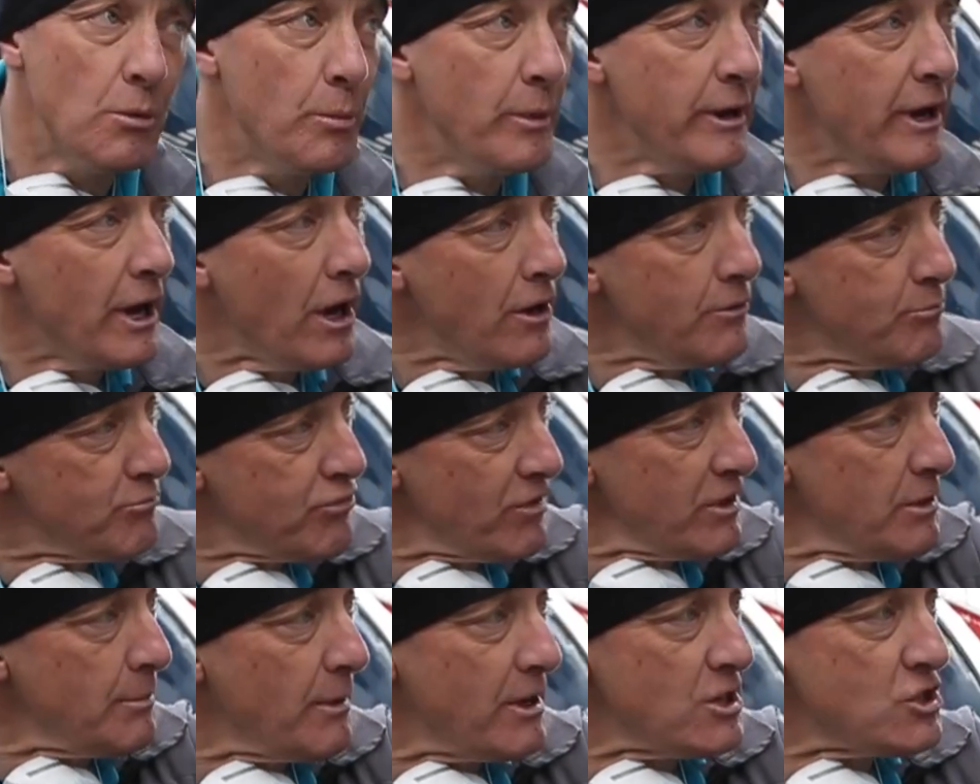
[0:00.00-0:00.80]
and we go
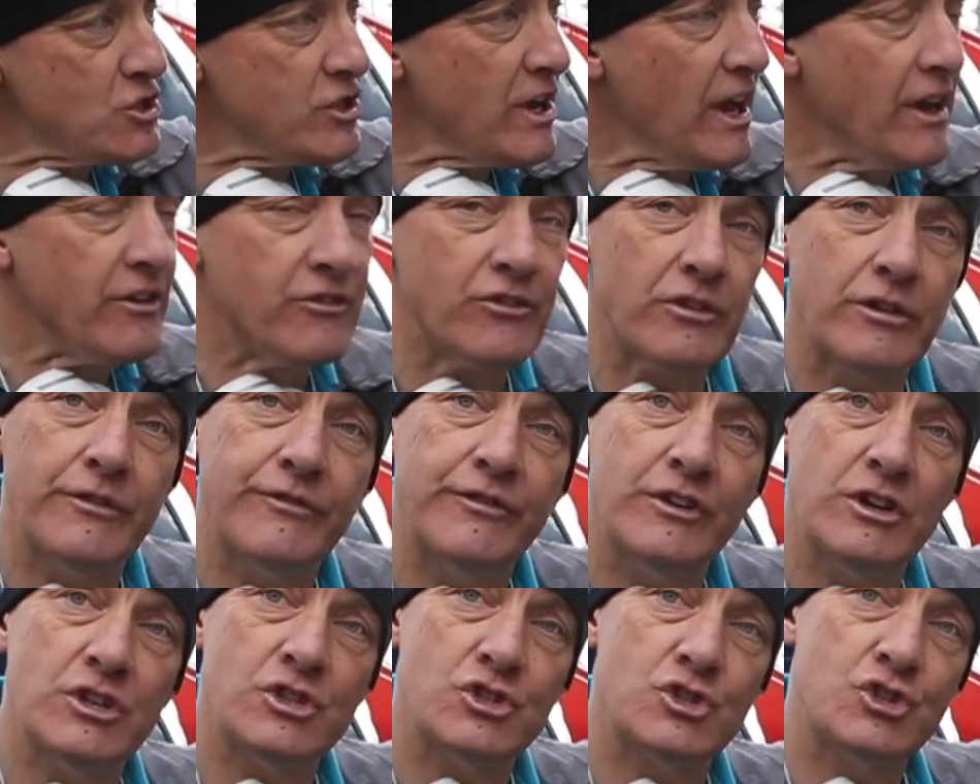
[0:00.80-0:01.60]
pretty much down to the
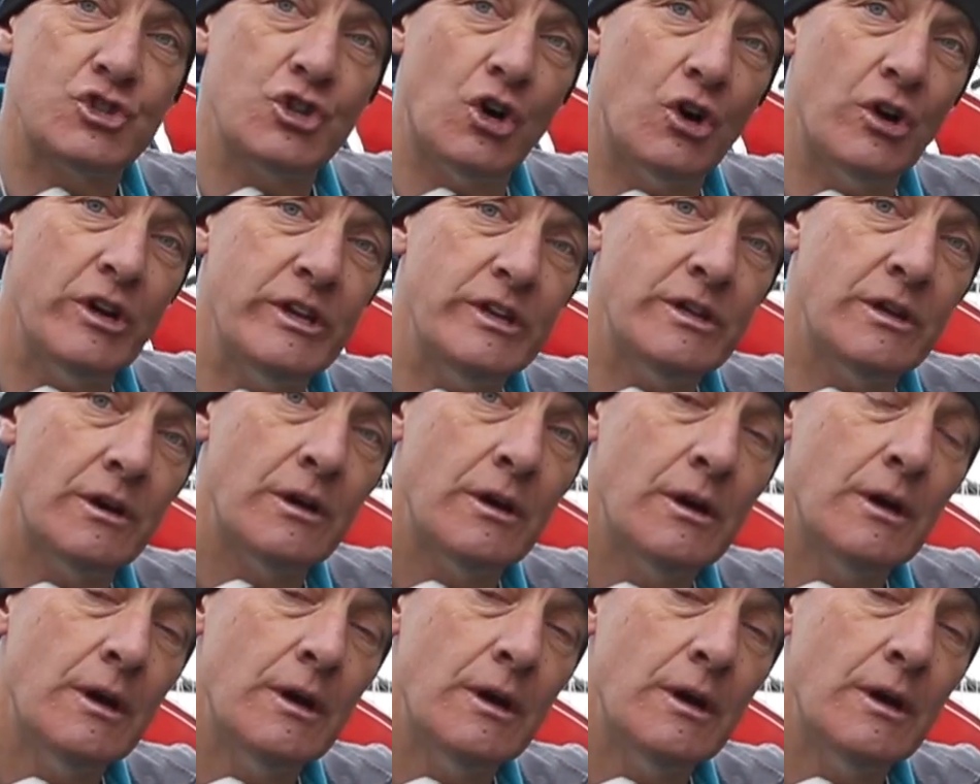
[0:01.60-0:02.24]
first chine.